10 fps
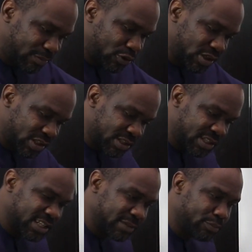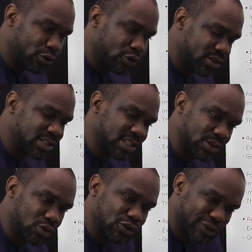the product, the day the product
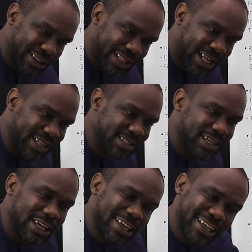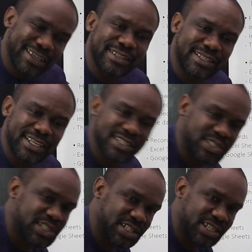is going to land in their
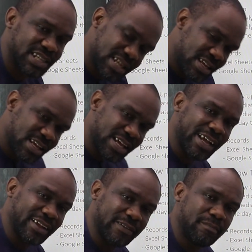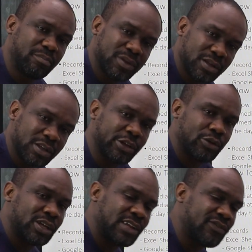city and
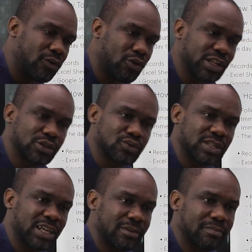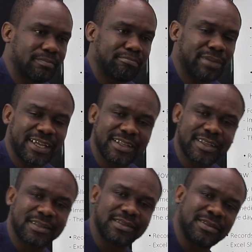get forwarded to them by
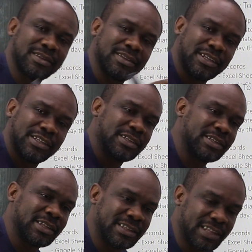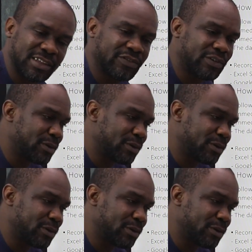the delivery